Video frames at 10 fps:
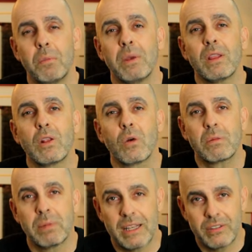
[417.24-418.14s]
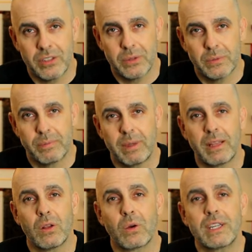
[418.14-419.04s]
May the Lord bless you. May the
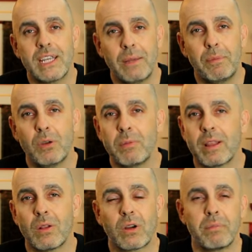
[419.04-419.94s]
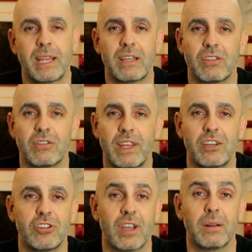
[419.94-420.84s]
Lord keep you. May the Lord make his face
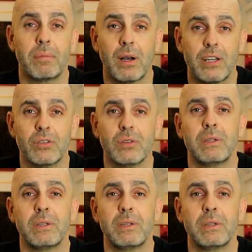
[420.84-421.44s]
shine upon you and be